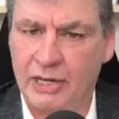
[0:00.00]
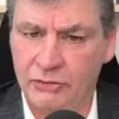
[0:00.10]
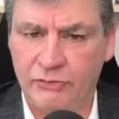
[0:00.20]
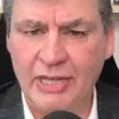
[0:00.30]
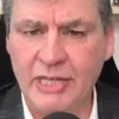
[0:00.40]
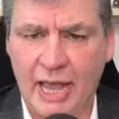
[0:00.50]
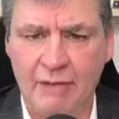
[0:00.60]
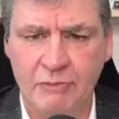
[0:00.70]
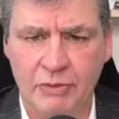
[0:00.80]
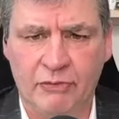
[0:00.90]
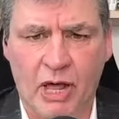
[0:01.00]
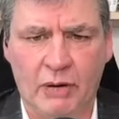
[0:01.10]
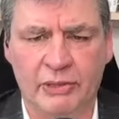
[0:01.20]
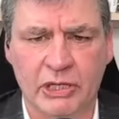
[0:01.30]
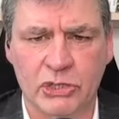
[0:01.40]
confess I haven't been
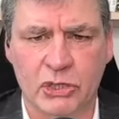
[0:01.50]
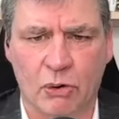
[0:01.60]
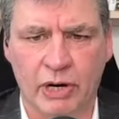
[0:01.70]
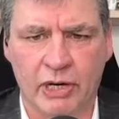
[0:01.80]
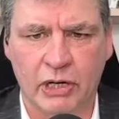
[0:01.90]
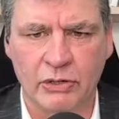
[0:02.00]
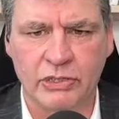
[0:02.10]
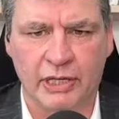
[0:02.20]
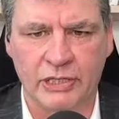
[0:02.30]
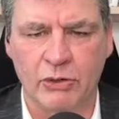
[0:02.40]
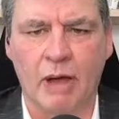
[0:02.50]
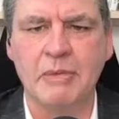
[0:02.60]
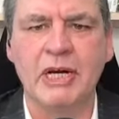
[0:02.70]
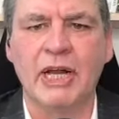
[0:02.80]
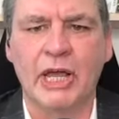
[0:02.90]
following this story closely, so I'm
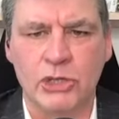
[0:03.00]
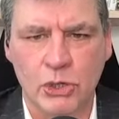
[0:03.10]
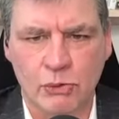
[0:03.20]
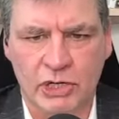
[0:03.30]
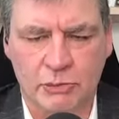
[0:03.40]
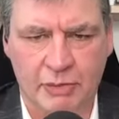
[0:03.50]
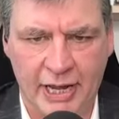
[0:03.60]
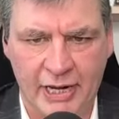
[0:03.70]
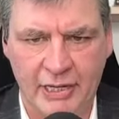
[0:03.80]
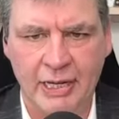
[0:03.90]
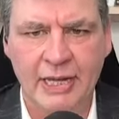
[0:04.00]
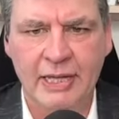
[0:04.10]
going to let you explain